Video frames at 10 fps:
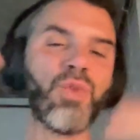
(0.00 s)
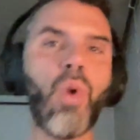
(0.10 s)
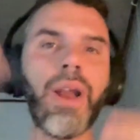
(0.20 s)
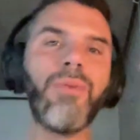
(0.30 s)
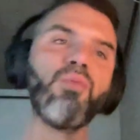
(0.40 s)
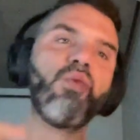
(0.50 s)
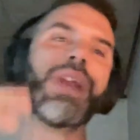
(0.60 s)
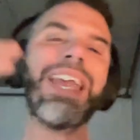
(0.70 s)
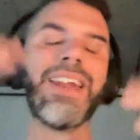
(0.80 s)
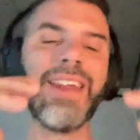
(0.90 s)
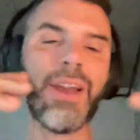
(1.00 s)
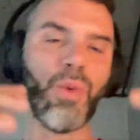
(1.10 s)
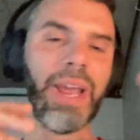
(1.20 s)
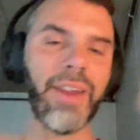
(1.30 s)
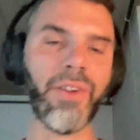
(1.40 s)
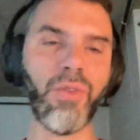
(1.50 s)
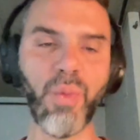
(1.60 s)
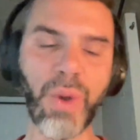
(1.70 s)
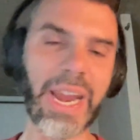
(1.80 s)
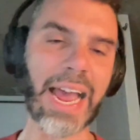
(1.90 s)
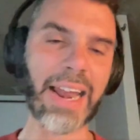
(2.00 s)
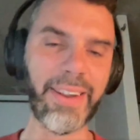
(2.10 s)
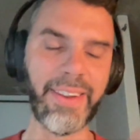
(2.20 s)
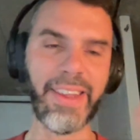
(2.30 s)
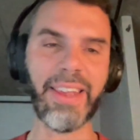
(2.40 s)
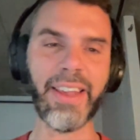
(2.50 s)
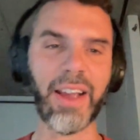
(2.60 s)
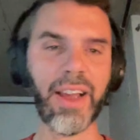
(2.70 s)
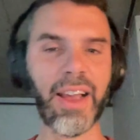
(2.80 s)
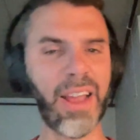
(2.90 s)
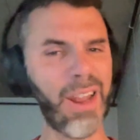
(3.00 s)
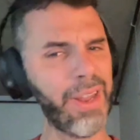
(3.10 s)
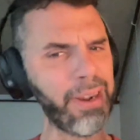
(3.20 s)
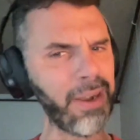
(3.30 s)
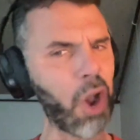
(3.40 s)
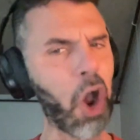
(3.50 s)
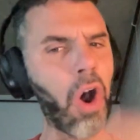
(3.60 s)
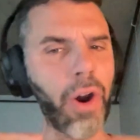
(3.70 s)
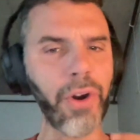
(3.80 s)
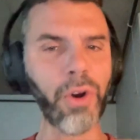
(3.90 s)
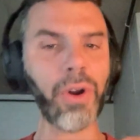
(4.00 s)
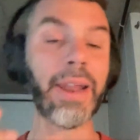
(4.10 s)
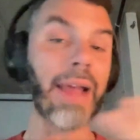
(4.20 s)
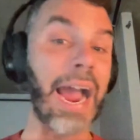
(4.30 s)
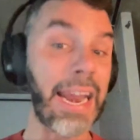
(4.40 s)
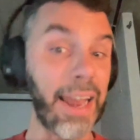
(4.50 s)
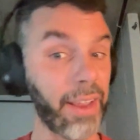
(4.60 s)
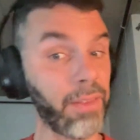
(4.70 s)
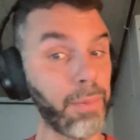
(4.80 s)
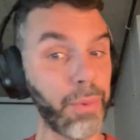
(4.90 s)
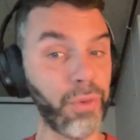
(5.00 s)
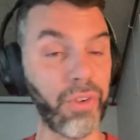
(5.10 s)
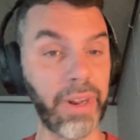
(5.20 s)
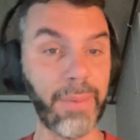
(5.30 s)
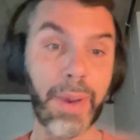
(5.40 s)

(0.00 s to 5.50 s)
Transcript: one reintegrated reality a little harder than I liked personally.